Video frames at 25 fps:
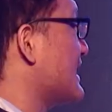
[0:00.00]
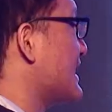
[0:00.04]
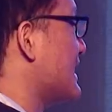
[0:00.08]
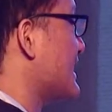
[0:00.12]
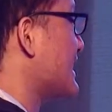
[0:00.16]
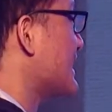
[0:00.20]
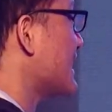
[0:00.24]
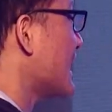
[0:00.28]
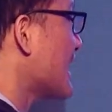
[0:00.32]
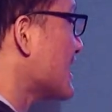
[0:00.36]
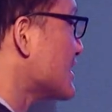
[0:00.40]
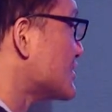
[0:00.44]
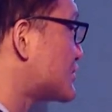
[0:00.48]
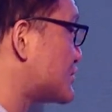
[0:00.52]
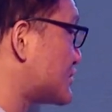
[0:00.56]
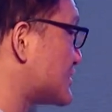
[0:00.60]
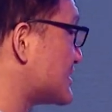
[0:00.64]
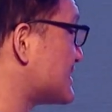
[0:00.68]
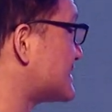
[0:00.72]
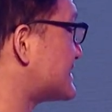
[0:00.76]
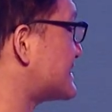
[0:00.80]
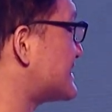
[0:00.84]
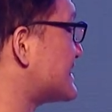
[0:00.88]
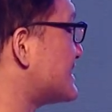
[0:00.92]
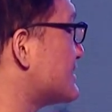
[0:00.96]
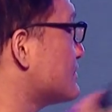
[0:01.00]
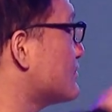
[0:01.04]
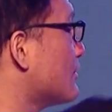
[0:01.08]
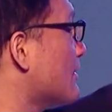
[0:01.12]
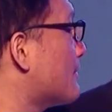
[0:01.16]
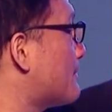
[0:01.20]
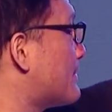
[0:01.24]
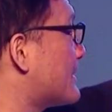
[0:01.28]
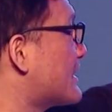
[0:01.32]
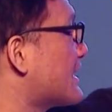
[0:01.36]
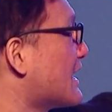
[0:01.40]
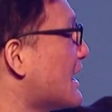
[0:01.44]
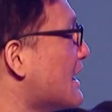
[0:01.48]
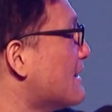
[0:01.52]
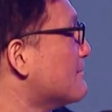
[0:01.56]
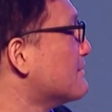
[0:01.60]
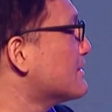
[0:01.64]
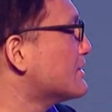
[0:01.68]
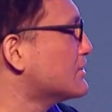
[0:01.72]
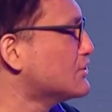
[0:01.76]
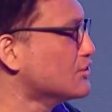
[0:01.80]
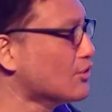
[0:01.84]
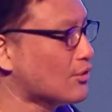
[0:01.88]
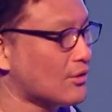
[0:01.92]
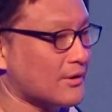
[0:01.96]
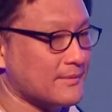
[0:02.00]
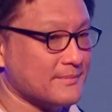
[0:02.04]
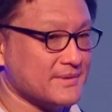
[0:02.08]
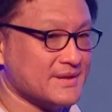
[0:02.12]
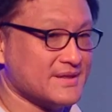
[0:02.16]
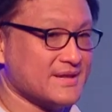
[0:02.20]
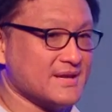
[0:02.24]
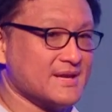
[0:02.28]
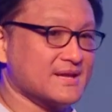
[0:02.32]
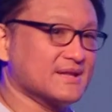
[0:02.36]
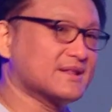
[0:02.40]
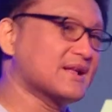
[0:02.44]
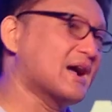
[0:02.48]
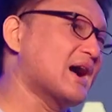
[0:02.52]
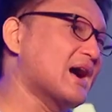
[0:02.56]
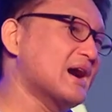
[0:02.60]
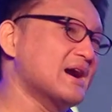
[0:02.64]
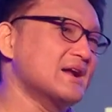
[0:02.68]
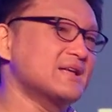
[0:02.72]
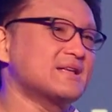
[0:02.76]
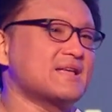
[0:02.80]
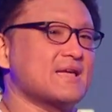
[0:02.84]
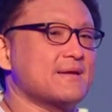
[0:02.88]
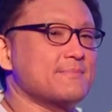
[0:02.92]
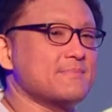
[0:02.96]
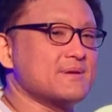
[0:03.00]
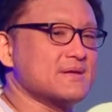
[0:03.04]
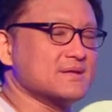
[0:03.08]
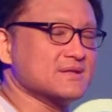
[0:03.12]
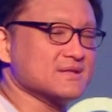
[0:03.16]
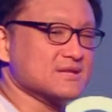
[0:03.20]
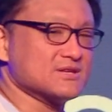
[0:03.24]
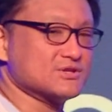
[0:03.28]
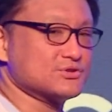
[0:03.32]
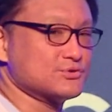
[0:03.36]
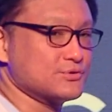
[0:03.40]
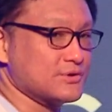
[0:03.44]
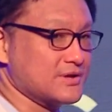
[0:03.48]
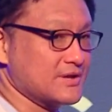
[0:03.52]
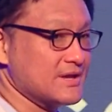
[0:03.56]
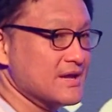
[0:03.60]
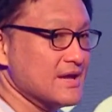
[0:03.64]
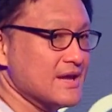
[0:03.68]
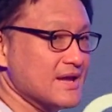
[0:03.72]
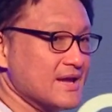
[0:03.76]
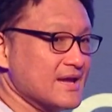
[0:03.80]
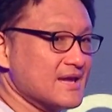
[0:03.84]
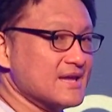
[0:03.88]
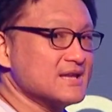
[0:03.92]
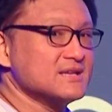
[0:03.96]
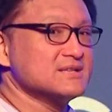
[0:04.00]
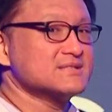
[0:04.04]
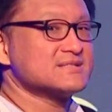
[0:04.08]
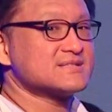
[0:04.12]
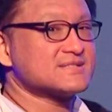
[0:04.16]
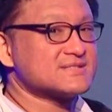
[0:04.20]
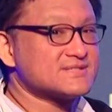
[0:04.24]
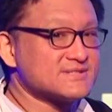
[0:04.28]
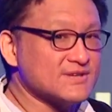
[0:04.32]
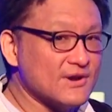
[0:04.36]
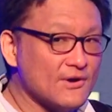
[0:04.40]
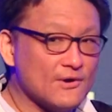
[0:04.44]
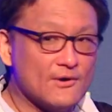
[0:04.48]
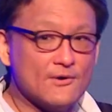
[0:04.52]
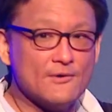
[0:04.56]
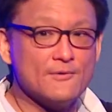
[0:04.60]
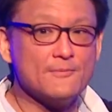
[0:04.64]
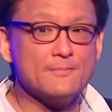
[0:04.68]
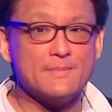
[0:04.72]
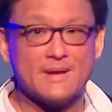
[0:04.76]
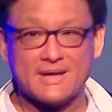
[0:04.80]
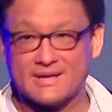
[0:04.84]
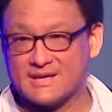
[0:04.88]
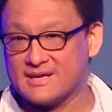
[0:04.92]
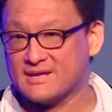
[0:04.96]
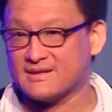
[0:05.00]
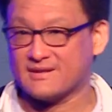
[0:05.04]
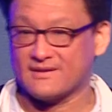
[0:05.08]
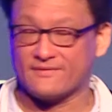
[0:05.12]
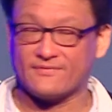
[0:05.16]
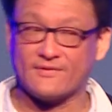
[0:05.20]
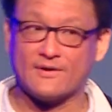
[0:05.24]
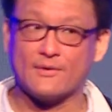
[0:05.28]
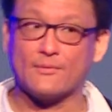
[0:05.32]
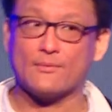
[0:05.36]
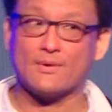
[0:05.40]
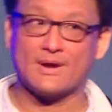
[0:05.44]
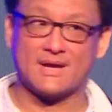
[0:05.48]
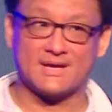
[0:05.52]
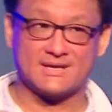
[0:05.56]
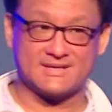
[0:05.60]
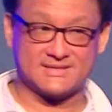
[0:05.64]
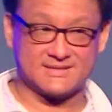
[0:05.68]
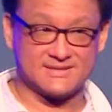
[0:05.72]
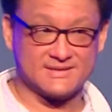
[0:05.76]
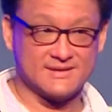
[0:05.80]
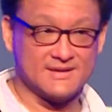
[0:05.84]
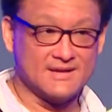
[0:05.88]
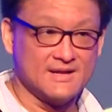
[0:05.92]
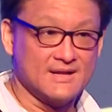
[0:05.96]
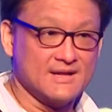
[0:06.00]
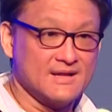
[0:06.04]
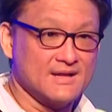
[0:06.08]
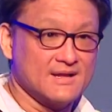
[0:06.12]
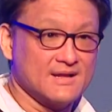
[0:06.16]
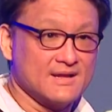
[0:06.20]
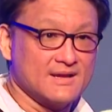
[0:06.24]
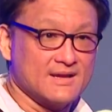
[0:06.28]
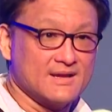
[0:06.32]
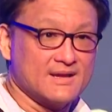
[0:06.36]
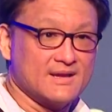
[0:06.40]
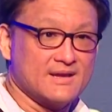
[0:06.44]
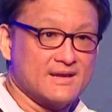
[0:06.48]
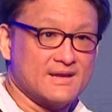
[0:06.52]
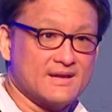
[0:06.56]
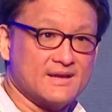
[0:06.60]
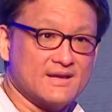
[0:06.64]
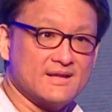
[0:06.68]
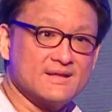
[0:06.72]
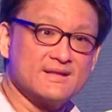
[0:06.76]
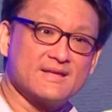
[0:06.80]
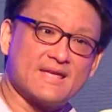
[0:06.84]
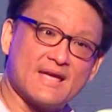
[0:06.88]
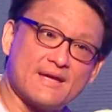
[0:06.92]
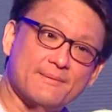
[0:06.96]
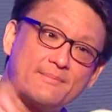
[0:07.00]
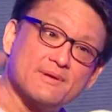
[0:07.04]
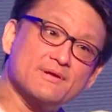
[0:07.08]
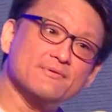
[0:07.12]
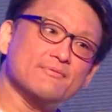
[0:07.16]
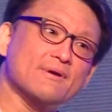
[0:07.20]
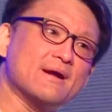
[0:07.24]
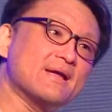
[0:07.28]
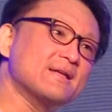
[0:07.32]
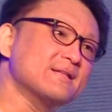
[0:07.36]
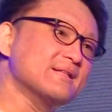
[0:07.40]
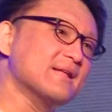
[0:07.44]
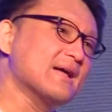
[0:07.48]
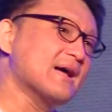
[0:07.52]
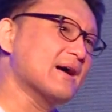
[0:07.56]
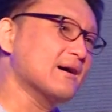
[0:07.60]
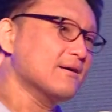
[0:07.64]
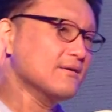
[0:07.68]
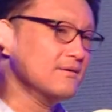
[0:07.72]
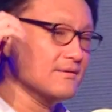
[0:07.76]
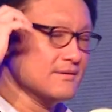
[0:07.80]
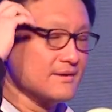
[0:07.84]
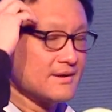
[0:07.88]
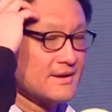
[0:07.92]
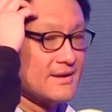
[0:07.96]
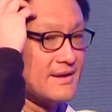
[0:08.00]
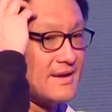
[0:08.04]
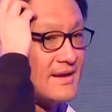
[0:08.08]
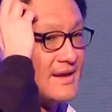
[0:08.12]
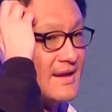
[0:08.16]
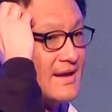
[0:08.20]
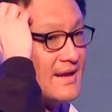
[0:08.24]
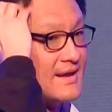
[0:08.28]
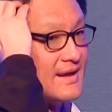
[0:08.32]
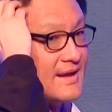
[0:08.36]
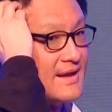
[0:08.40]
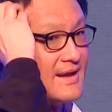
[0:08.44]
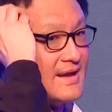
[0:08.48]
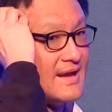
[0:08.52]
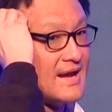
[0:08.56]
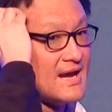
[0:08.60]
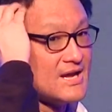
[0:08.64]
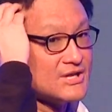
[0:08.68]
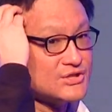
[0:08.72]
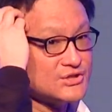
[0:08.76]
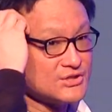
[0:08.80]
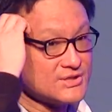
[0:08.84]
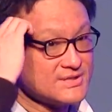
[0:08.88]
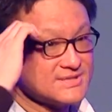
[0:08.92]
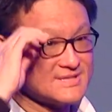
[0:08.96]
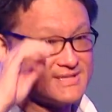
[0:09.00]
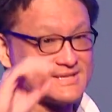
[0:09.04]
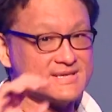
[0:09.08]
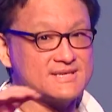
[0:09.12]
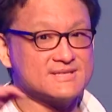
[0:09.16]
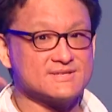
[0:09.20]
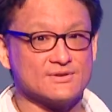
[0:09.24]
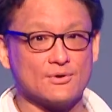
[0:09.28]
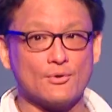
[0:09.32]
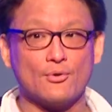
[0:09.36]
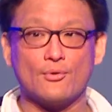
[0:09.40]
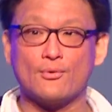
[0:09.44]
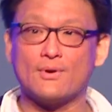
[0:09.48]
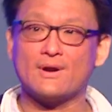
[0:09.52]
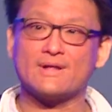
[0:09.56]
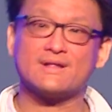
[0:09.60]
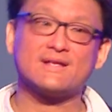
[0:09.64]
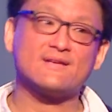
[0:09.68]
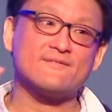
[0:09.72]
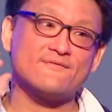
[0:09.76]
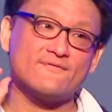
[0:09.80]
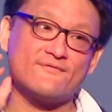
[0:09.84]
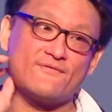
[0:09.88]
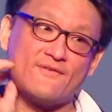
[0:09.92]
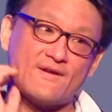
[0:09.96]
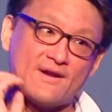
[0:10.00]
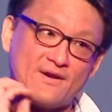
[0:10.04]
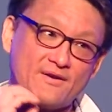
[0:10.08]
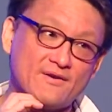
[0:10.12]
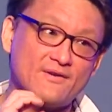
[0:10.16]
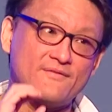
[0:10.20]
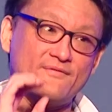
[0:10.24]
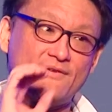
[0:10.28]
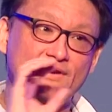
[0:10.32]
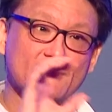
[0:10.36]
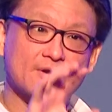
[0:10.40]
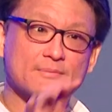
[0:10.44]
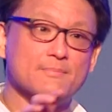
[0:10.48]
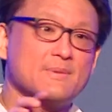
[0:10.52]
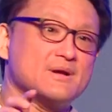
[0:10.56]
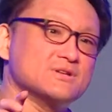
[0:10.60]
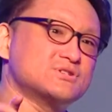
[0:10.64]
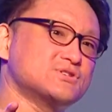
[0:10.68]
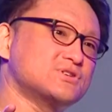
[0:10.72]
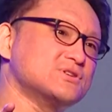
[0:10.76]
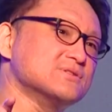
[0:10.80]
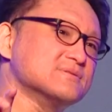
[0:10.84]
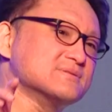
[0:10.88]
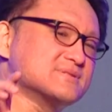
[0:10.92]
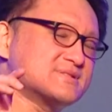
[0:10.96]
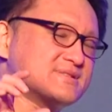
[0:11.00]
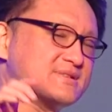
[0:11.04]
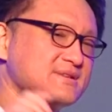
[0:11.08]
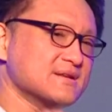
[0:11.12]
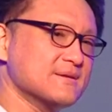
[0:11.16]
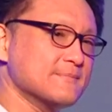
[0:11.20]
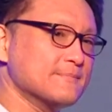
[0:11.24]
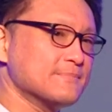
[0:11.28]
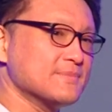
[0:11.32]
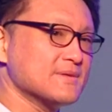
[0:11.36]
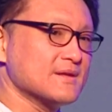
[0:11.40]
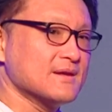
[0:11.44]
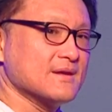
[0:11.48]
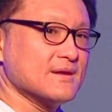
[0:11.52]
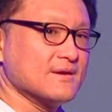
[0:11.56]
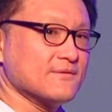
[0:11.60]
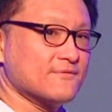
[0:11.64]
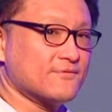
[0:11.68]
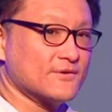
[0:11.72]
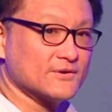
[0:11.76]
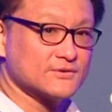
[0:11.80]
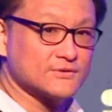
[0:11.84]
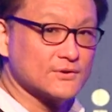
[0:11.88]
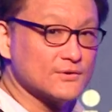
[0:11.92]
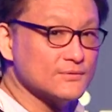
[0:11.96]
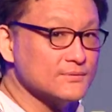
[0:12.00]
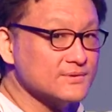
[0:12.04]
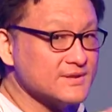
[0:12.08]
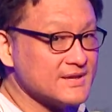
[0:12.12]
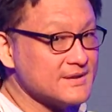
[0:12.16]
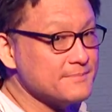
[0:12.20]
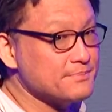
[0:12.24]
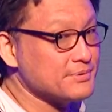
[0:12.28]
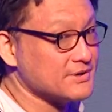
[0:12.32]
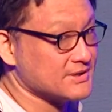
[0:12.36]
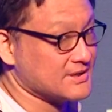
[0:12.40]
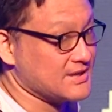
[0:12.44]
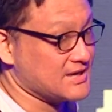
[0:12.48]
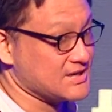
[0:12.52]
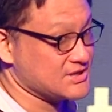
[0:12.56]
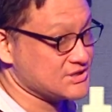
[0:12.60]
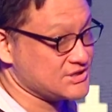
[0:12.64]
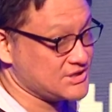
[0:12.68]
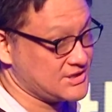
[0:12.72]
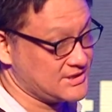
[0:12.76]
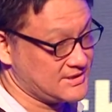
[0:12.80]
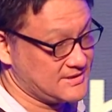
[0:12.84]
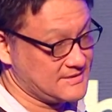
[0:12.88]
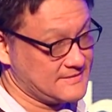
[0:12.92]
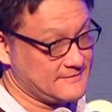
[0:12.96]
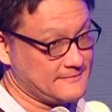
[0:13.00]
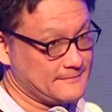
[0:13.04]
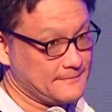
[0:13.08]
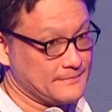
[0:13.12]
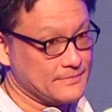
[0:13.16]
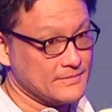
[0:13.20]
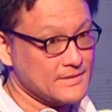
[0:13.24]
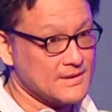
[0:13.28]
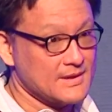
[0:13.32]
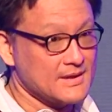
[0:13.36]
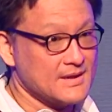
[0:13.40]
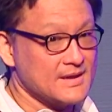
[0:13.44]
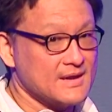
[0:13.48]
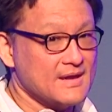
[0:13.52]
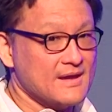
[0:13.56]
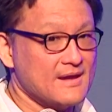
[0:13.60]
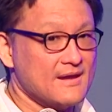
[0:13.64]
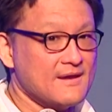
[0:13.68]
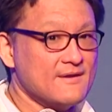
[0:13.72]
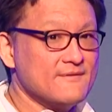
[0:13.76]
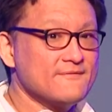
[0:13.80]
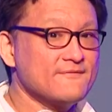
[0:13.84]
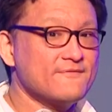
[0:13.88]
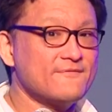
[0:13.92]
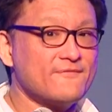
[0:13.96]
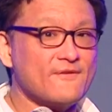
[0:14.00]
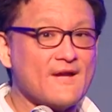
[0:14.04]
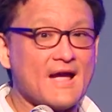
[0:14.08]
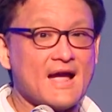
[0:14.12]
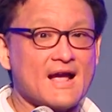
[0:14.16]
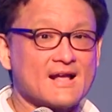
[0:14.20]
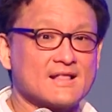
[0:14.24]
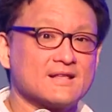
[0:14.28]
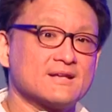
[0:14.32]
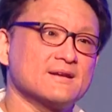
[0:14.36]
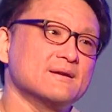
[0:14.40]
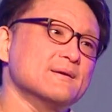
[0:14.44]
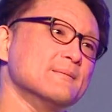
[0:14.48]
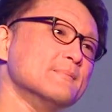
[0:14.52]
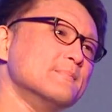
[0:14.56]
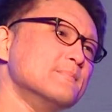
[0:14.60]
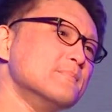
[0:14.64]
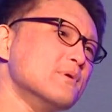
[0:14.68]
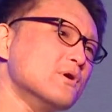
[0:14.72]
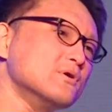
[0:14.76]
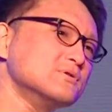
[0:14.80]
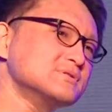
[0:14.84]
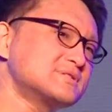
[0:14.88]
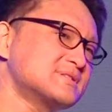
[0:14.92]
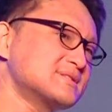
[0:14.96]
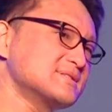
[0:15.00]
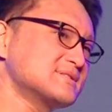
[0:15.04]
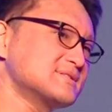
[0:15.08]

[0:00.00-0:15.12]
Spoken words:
AI GC will become a norm in the entire gaming industry in so many different ways. In gaming right now, AI GC is already very, very much used for 2D production. In fact, most